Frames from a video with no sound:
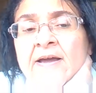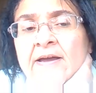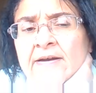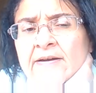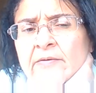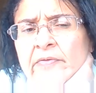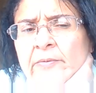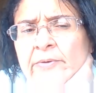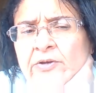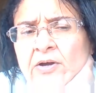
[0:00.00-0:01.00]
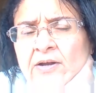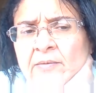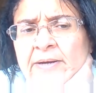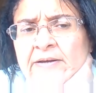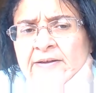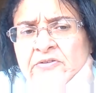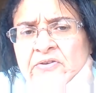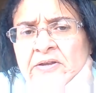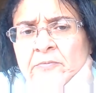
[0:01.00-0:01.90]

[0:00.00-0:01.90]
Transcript: And I don't think we talked about it yesterday.